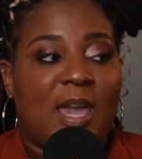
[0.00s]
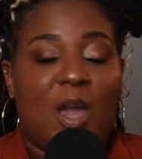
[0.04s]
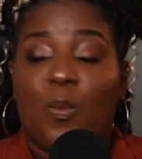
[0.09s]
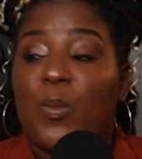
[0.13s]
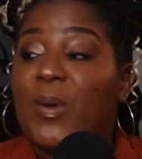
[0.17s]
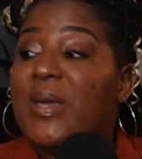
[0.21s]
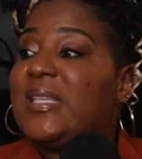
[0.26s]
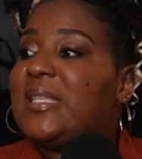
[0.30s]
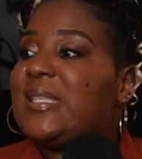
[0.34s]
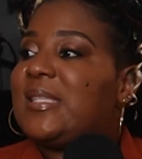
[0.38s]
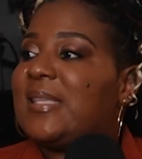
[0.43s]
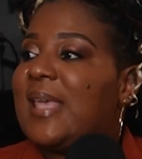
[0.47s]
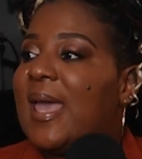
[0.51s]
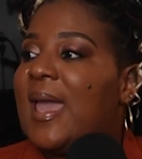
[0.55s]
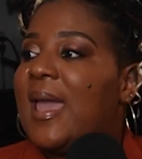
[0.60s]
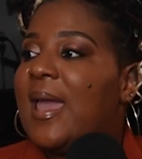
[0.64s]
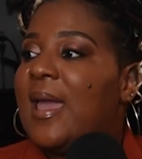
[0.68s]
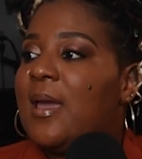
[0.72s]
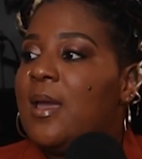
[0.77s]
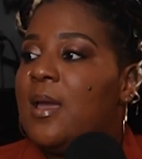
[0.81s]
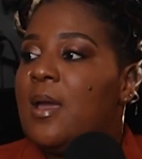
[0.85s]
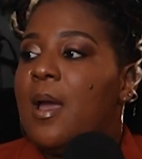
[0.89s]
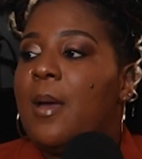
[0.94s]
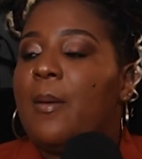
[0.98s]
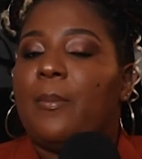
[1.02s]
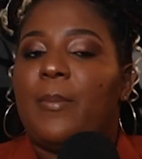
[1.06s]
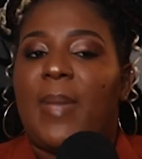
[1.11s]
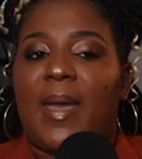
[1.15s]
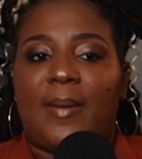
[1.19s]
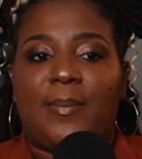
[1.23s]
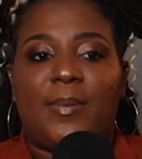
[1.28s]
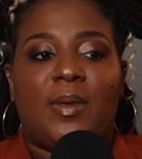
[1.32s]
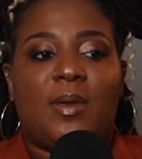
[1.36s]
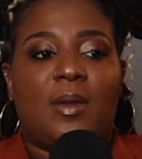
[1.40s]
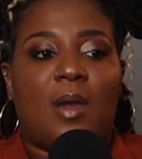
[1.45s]
Can we say,
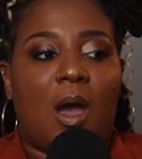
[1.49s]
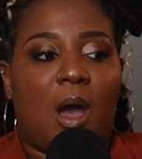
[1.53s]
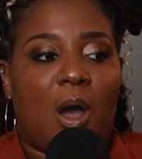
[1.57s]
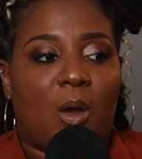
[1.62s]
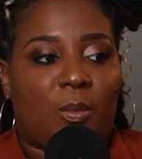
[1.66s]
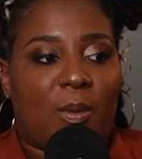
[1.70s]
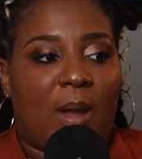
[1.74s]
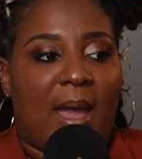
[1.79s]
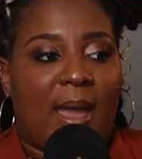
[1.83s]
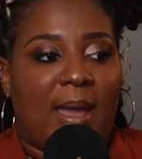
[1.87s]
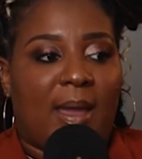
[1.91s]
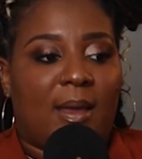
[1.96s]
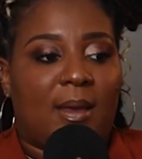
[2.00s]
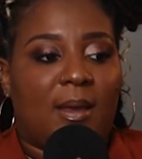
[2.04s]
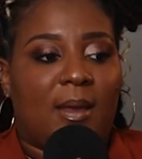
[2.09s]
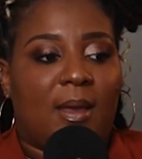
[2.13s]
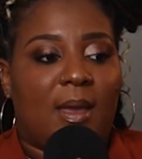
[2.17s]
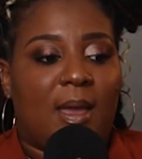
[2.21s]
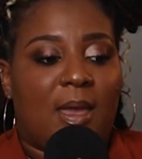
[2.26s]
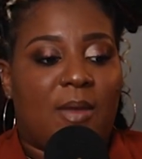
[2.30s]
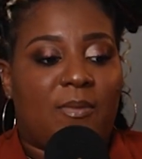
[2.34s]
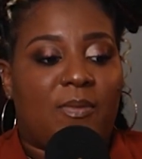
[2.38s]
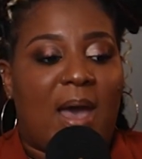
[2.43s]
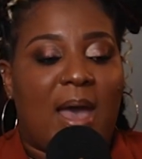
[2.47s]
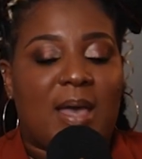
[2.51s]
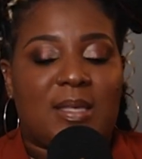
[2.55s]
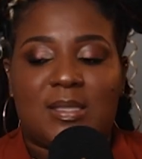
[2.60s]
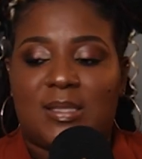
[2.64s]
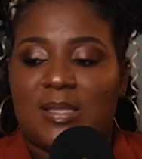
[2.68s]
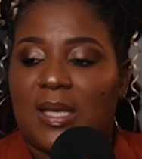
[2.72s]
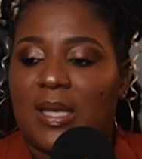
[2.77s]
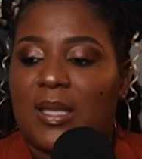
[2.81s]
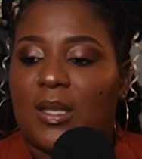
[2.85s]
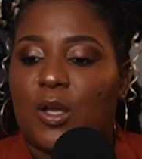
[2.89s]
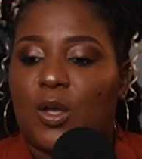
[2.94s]
baby, all right, if I
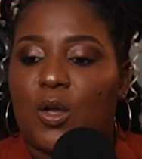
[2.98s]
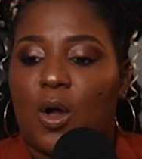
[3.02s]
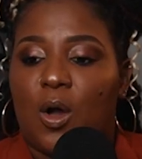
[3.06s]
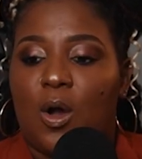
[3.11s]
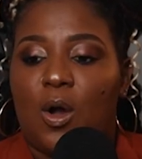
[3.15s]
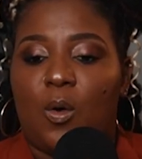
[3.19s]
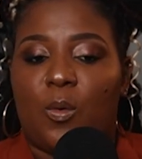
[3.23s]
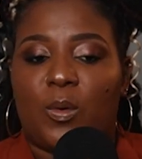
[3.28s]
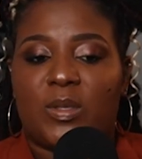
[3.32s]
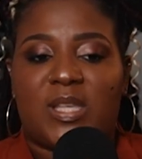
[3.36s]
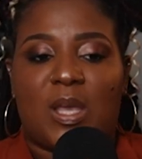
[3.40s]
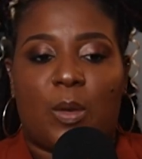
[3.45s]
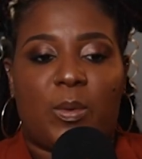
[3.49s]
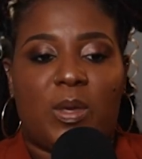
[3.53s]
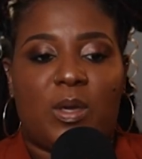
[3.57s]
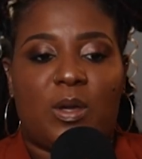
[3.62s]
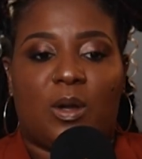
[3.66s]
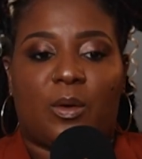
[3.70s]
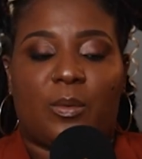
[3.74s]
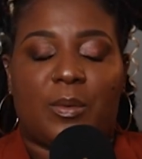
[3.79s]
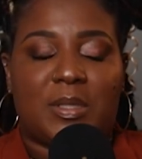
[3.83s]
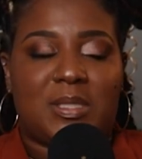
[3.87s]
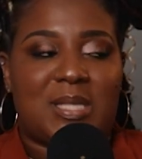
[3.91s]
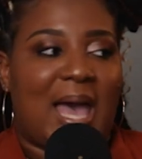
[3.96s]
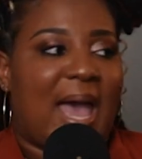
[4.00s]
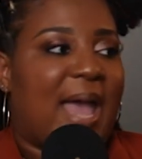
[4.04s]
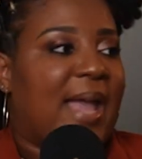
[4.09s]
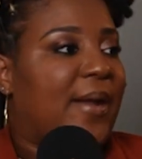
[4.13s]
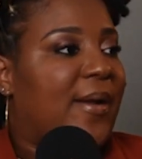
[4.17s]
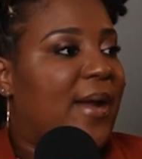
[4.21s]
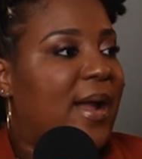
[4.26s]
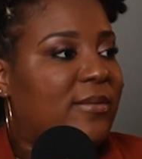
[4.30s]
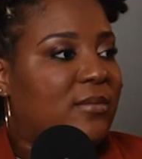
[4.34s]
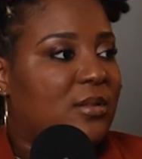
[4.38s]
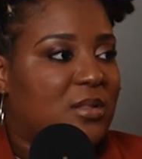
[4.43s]
set a goal and we say we're gonna
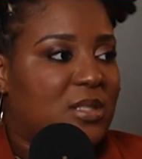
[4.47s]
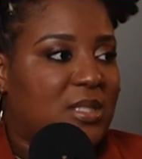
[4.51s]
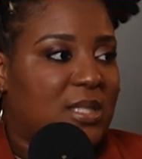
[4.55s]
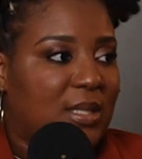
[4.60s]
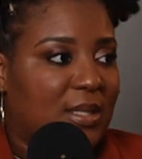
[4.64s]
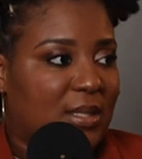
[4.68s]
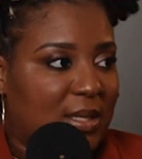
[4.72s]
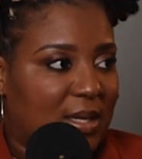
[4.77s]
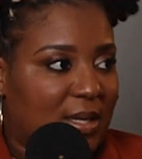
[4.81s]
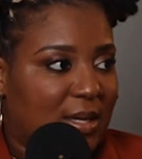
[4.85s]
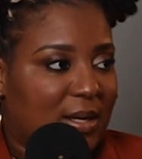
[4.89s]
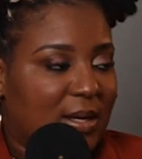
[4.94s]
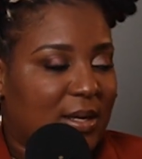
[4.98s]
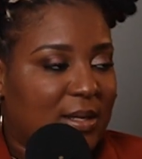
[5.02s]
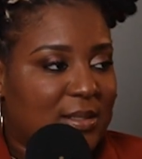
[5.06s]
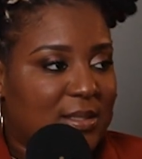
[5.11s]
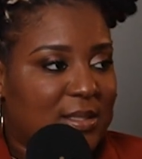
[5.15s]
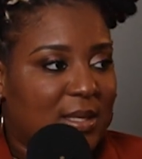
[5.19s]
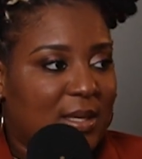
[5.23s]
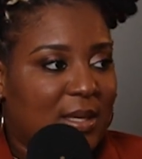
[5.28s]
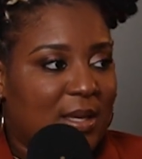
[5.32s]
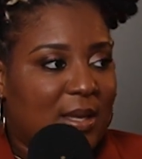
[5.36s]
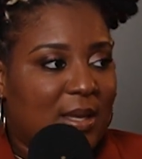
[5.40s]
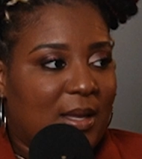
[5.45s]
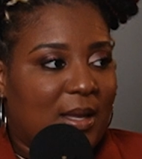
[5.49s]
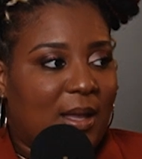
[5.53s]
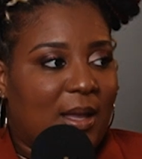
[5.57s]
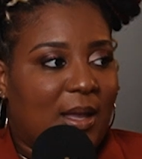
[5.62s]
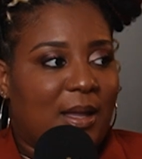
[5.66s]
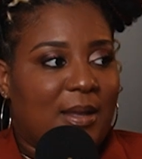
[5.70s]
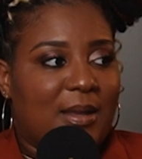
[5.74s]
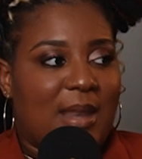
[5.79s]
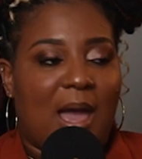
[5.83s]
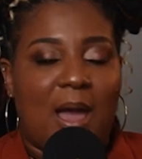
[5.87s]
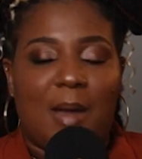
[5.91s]
retire after 10 years.
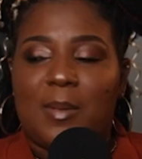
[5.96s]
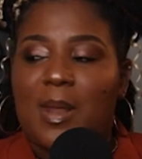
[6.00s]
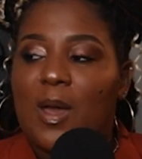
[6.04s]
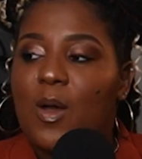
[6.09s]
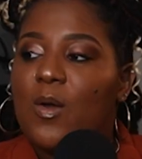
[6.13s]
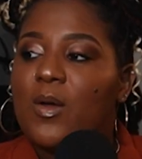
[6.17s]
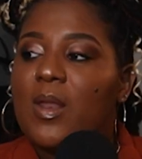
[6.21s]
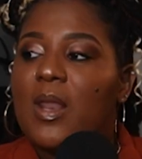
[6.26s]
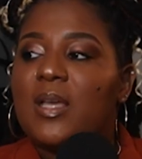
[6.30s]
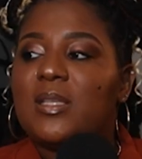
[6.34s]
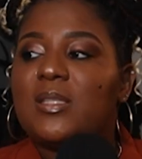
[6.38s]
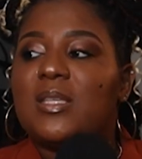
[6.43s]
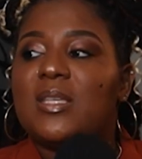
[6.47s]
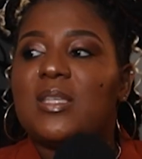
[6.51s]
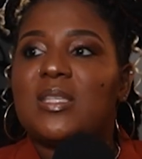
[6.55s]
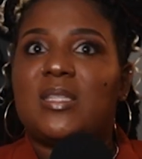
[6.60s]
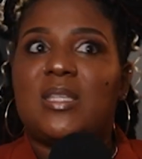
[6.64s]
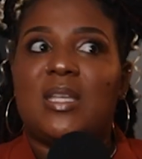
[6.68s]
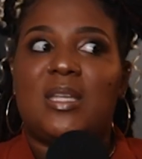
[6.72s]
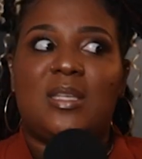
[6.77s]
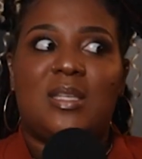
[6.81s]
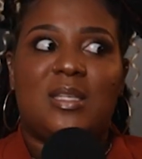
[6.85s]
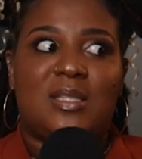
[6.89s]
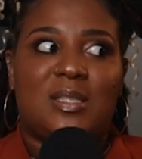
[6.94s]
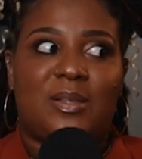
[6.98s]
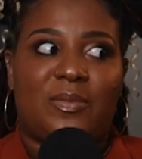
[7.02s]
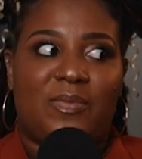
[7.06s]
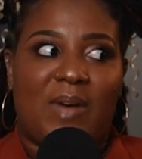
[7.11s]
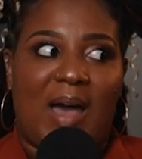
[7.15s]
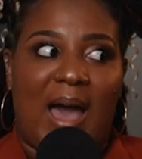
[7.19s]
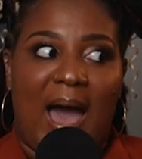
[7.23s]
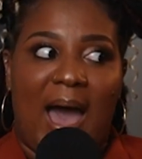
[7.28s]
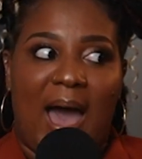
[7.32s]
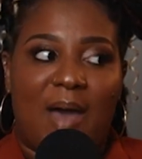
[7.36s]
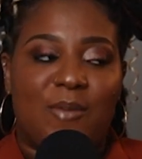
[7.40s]
Now I'm like, oh, let's extend it to
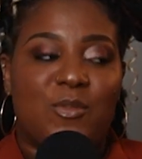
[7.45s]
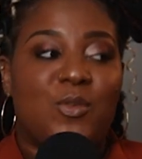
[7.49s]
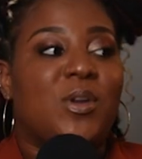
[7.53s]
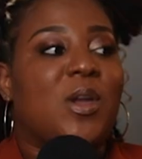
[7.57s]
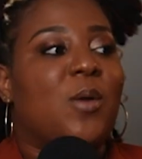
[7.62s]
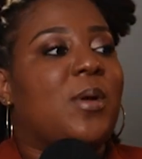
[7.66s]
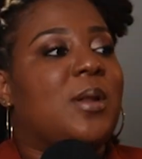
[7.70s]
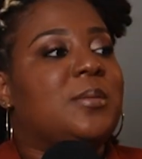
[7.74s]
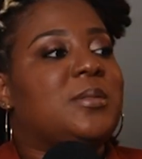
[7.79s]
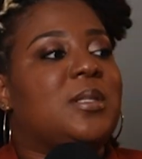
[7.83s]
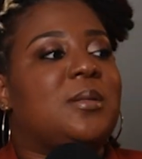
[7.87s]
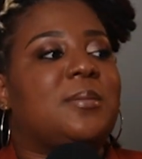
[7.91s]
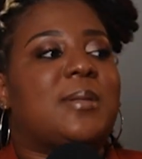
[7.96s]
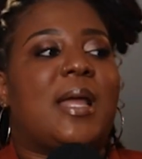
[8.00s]
5. You get what I'm saying?